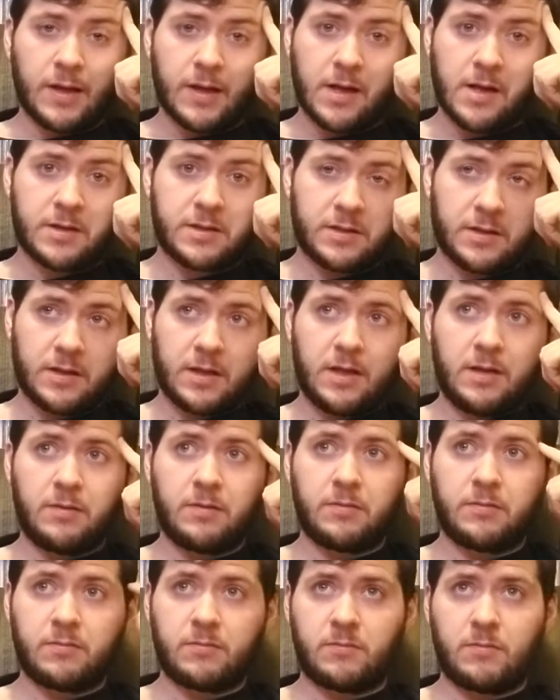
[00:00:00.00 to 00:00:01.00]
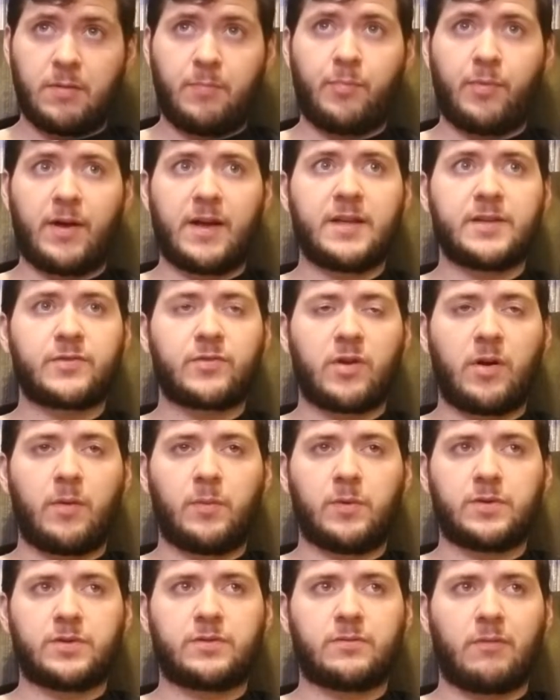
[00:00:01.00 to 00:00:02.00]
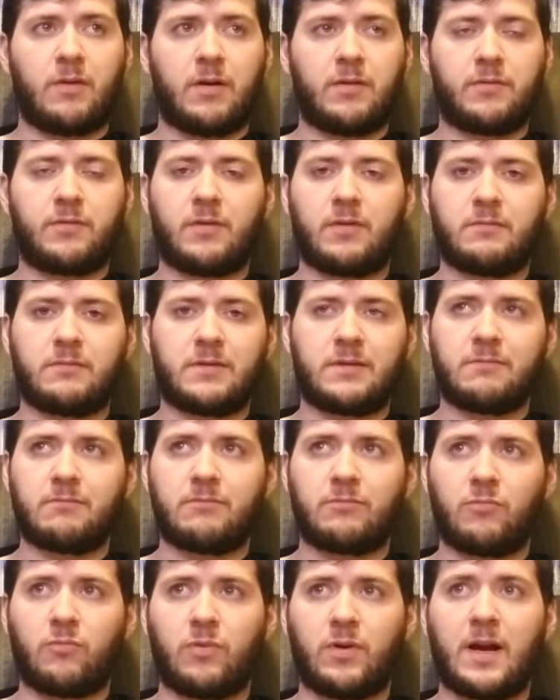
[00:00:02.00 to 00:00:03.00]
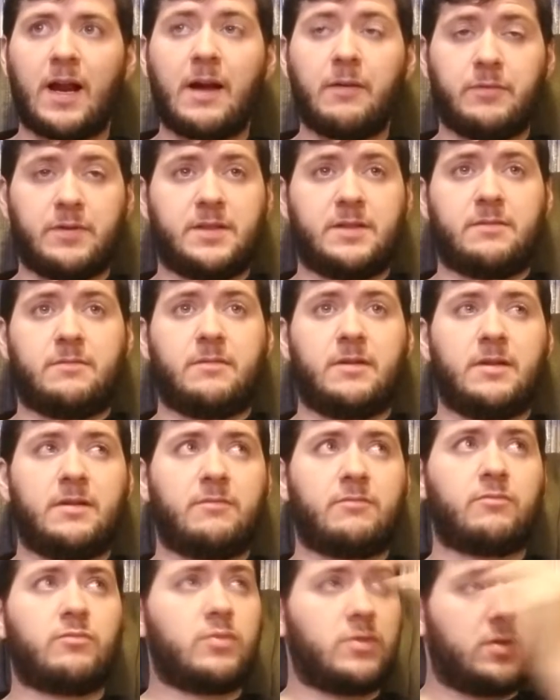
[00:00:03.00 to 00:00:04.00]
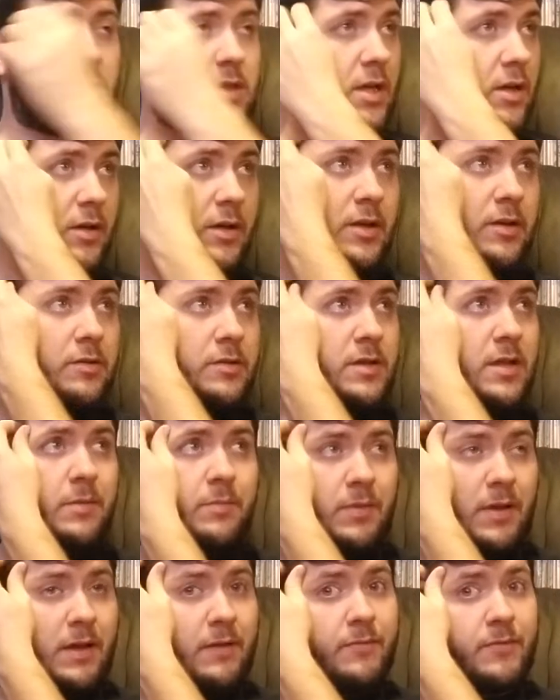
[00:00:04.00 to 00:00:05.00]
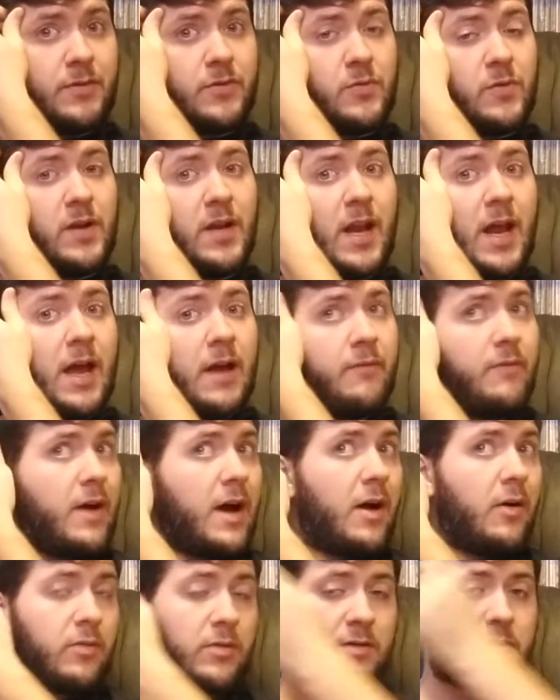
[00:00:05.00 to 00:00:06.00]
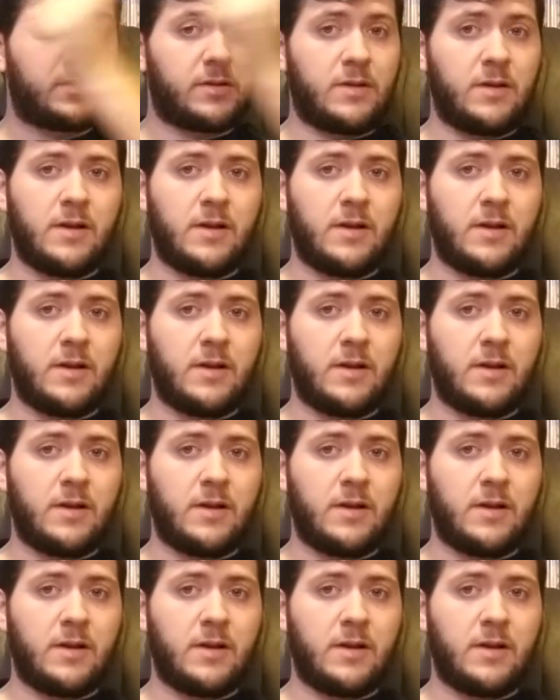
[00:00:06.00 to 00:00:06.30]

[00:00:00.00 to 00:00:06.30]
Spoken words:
Because he plays for almost, when I was in Syracuse, he played for 3.5 hours.